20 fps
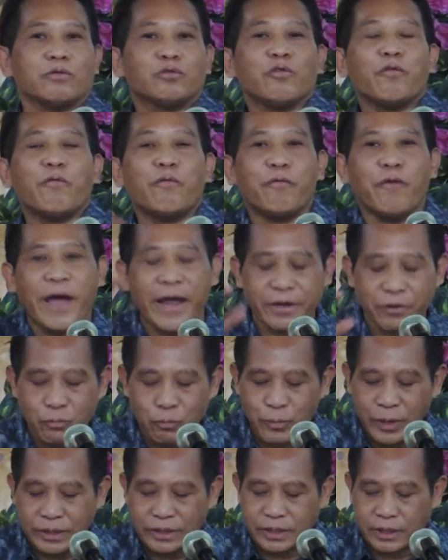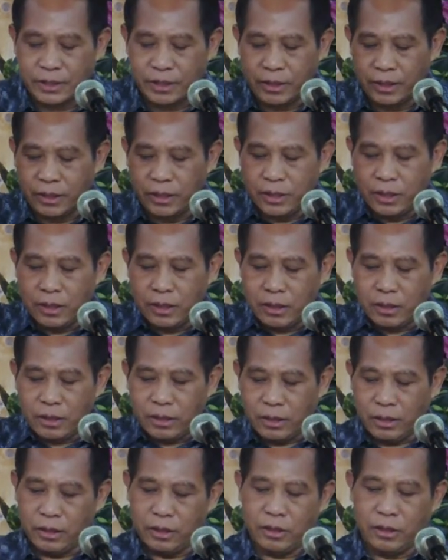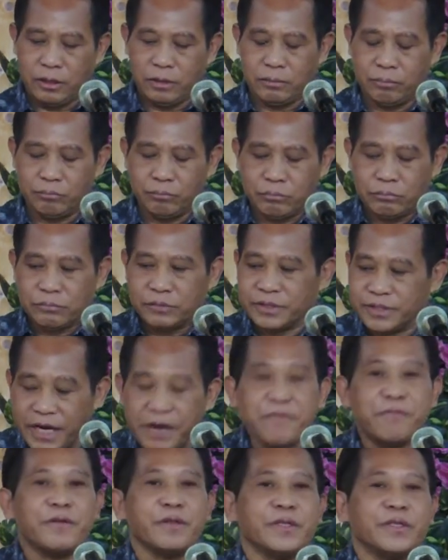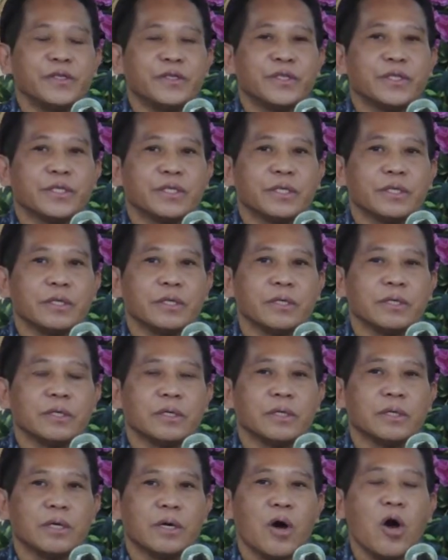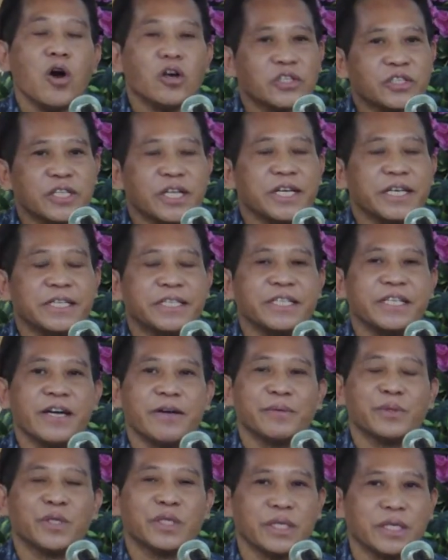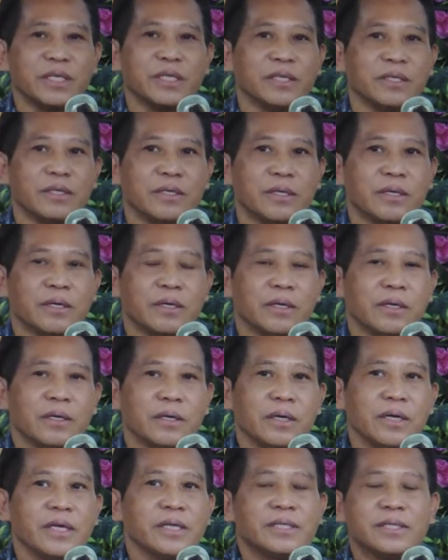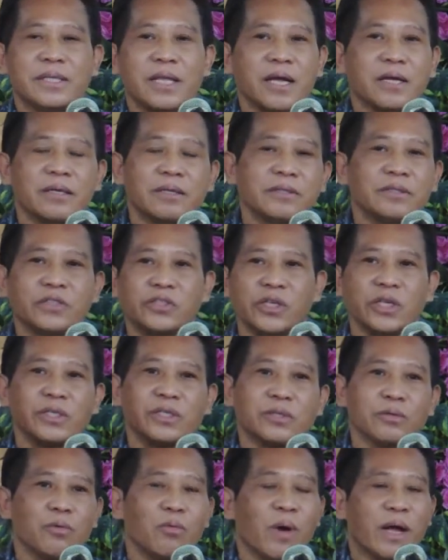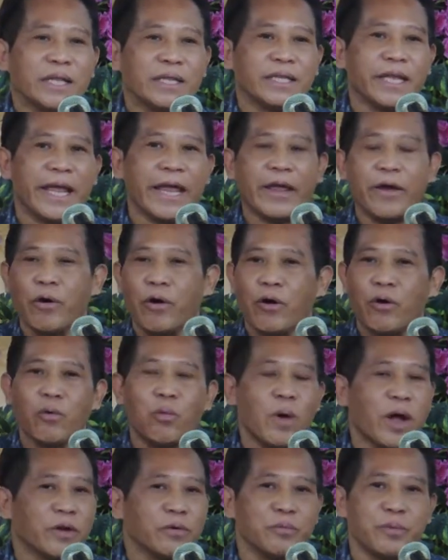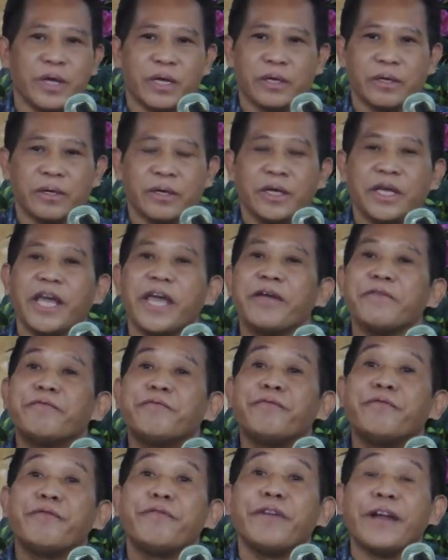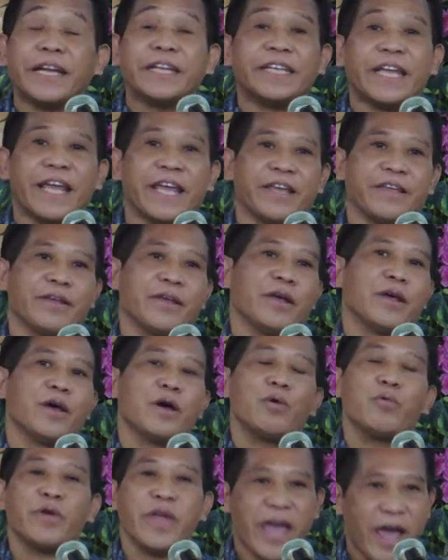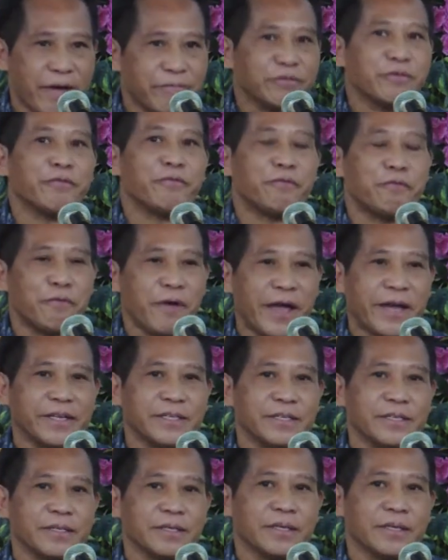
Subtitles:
To fight with the devils, hostility of sin, it's not just 1 day or 1 week. Every day we have to fight.